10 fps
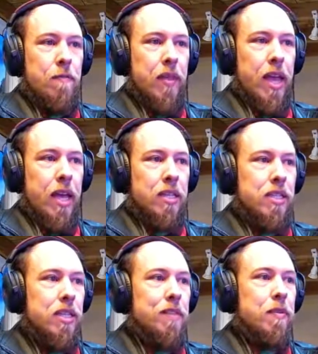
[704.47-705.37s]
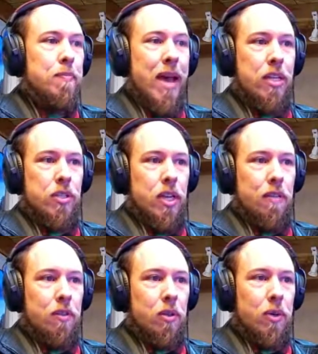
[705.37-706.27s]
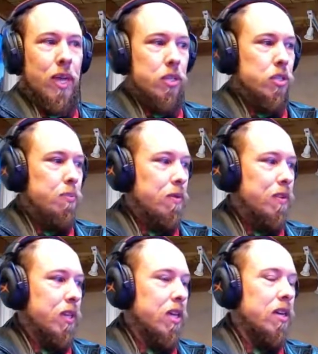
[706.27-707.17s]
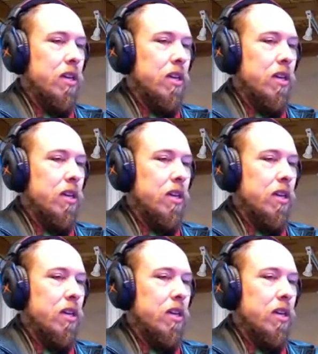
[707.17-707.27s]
and see if it matches any of the locations perfectly.